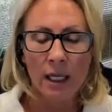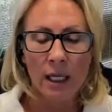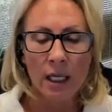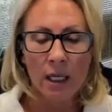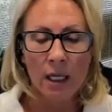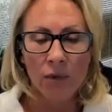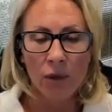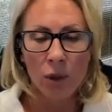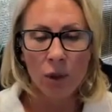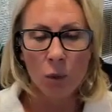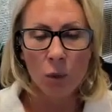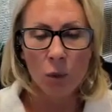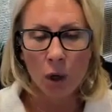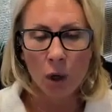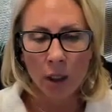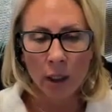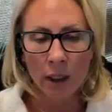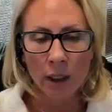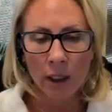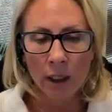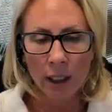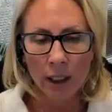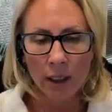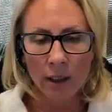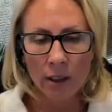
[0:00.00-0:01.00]
If you are
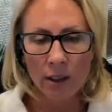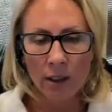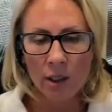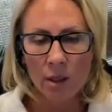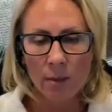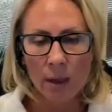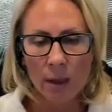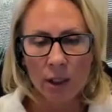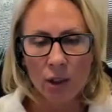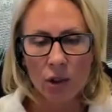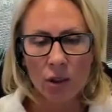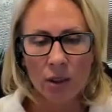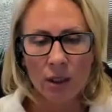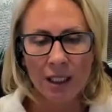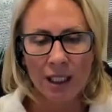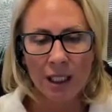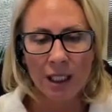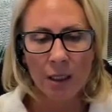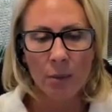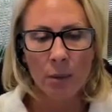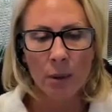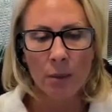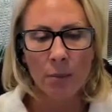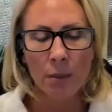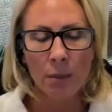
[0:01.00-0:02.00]
going to get an inspection,
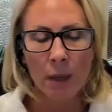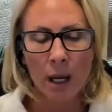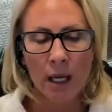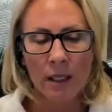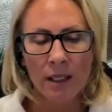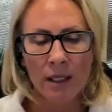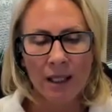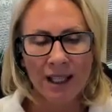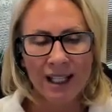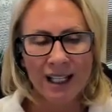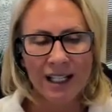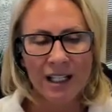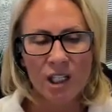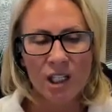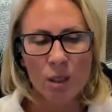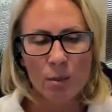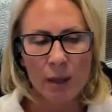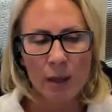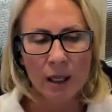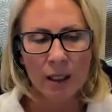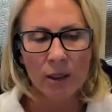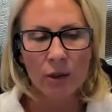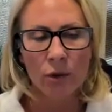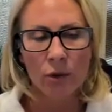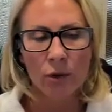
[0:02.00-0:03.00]
keep in mind that the
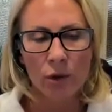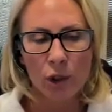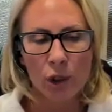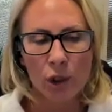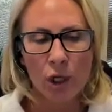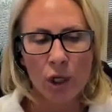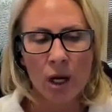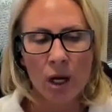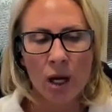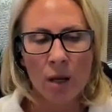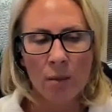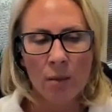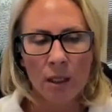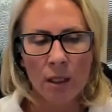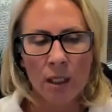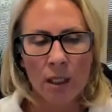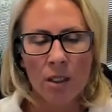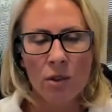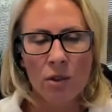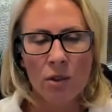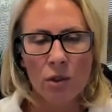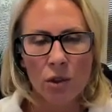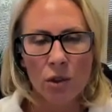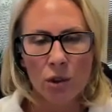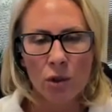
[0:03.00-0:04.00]
inspector's job
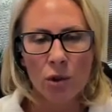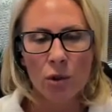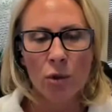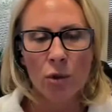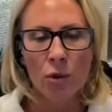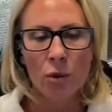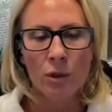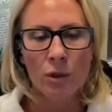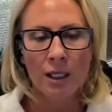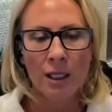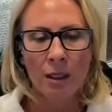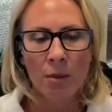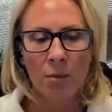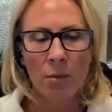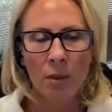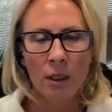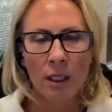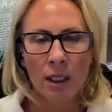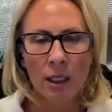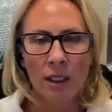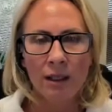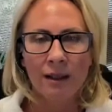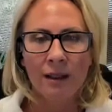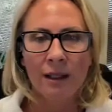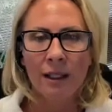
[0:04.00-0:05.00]
is to
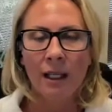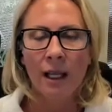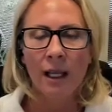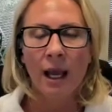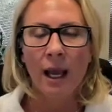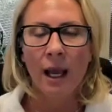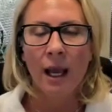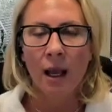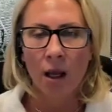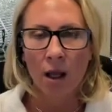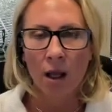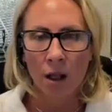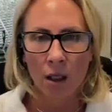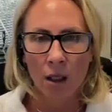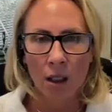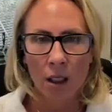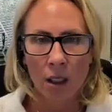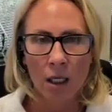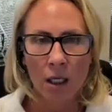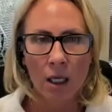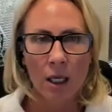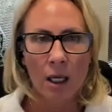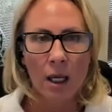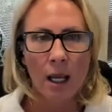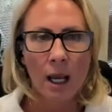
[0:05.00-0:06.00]
nitpick the
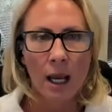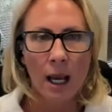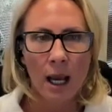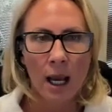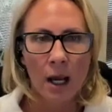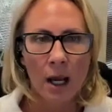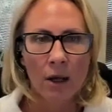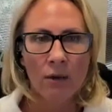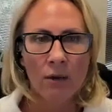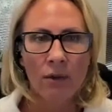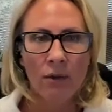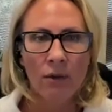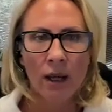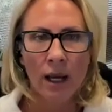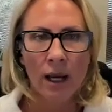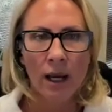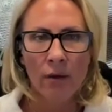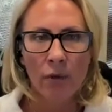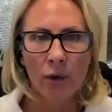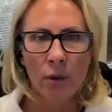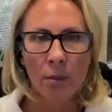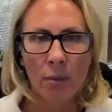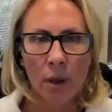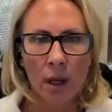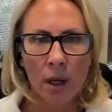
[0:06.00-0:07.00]
hell out of
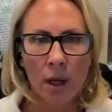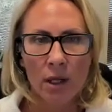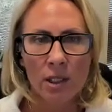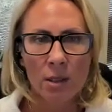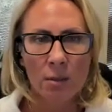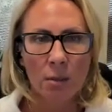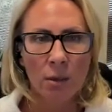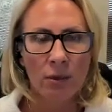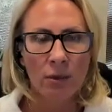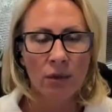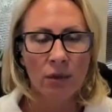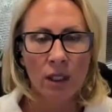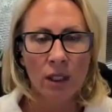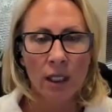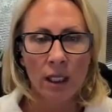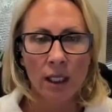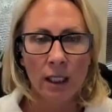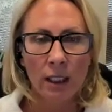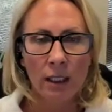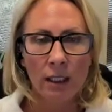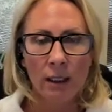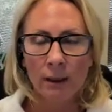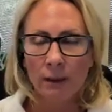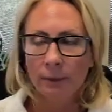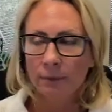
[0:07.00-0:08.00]
every possible
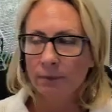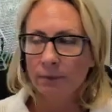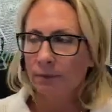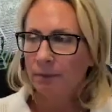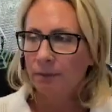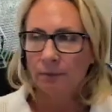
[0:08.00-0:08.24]
thing.